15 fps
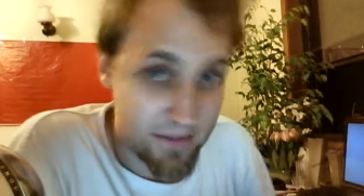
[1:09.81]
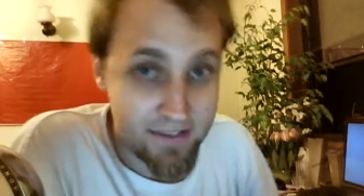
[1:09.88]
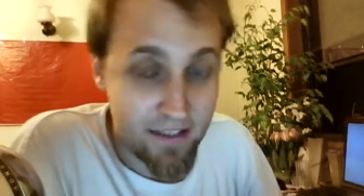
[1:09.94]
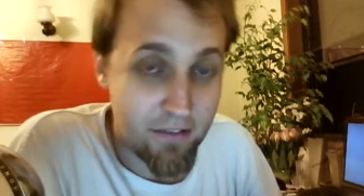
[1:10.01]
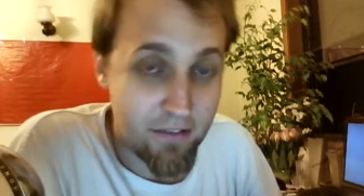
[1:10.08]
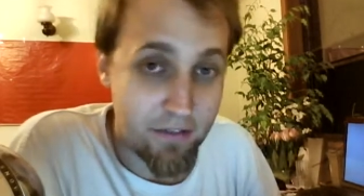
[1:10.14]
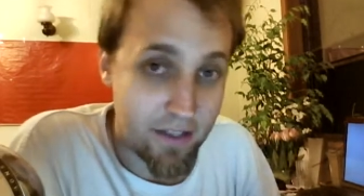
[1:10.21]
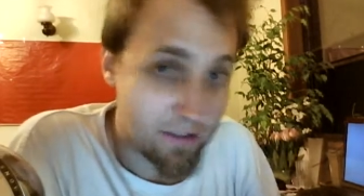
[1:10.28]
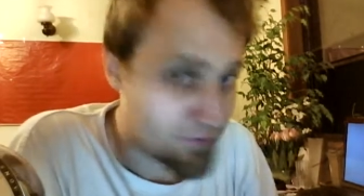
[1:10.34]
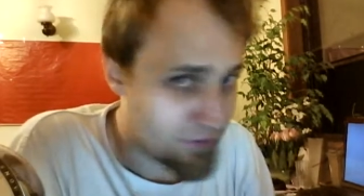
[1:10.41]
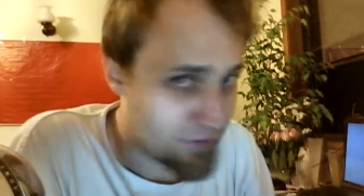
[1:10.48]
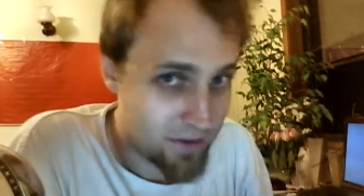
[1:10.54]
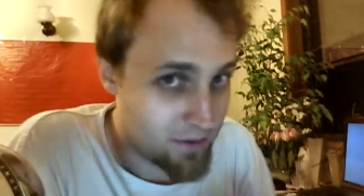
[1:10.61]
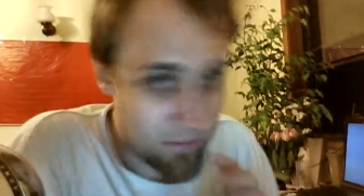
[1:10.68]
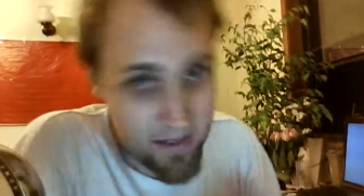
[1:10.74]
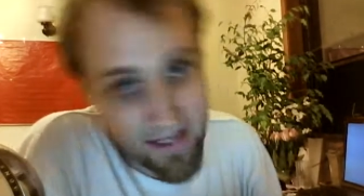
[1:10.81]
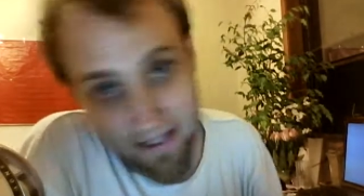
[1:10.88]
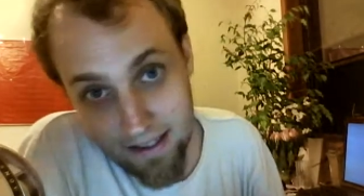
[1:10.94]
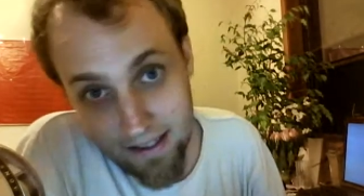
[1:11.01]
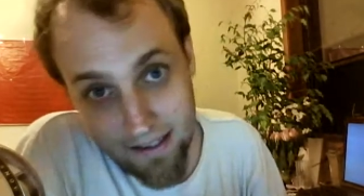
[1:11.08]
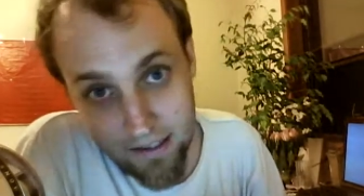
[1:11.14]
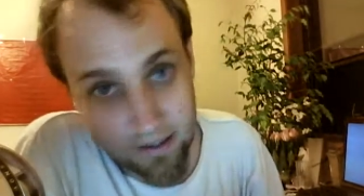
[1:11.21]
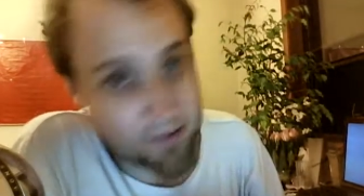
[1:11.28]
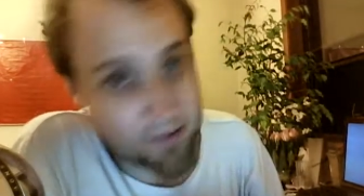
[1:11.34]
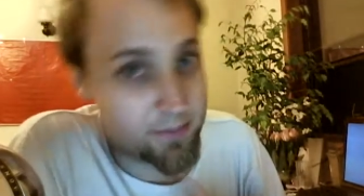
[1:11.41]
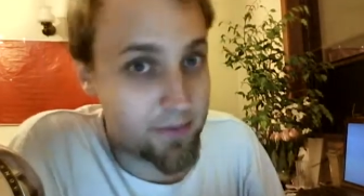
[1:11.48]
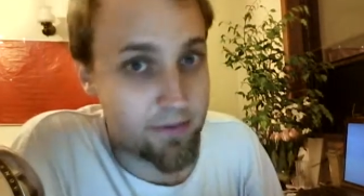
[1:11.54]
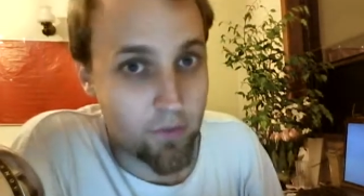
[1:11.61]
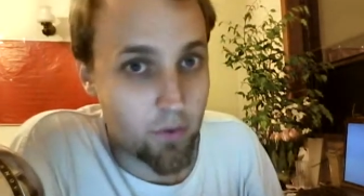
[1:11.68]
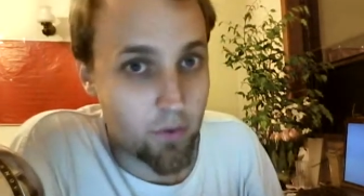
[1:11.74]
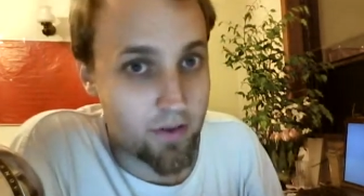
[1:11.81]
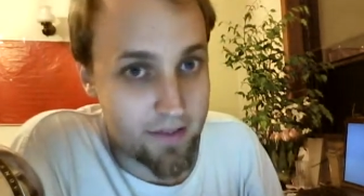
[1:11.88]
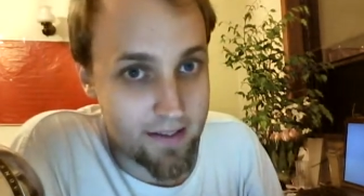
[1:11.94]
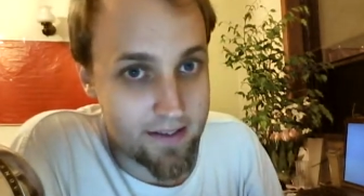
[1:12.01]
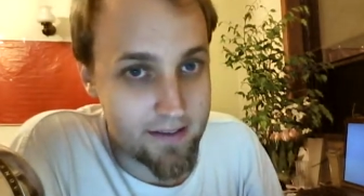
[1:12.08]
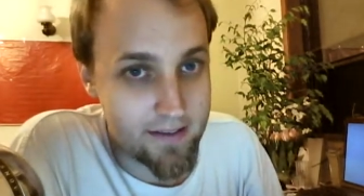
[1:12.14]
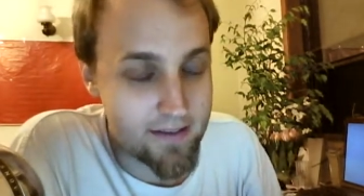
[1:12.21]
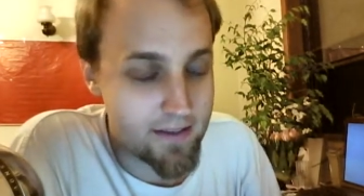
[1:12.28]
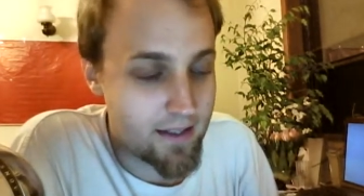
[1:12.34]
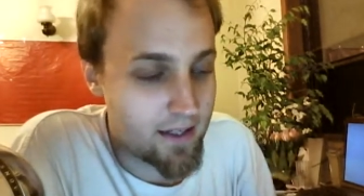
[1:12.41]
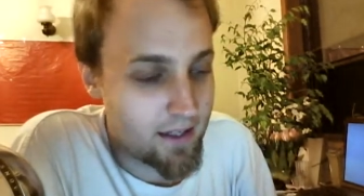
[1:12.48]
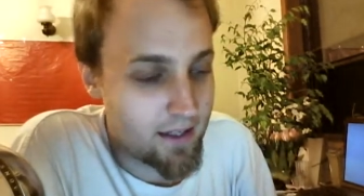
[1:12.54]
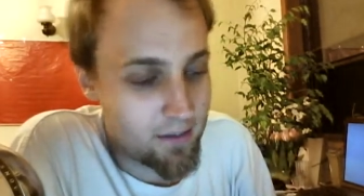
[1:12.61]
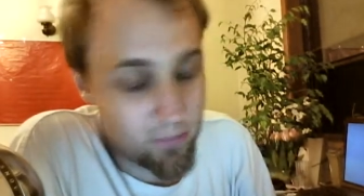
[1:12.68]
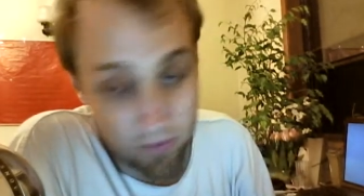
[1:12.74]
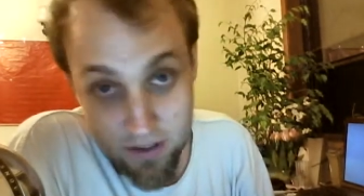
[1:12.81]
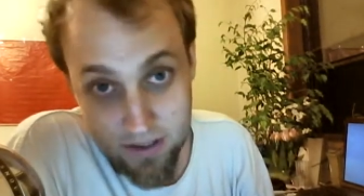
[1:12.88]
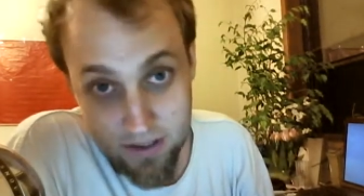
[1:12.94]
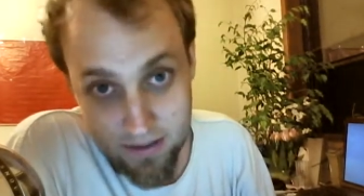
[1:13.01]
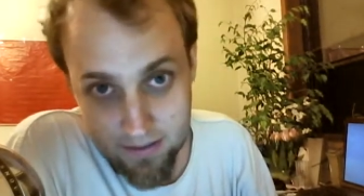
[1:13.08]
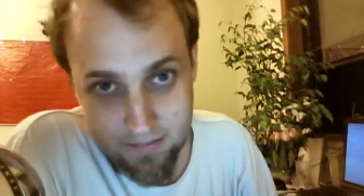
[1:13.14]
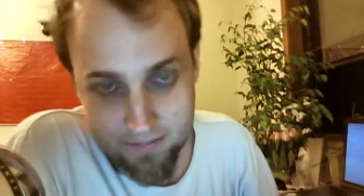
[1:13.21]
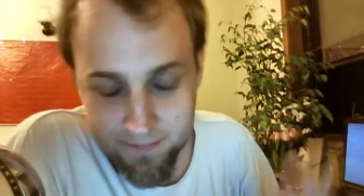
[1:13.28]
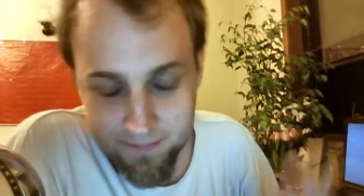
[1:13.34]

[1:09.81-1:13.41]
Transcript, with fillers: suffering for the many years before this, um, which is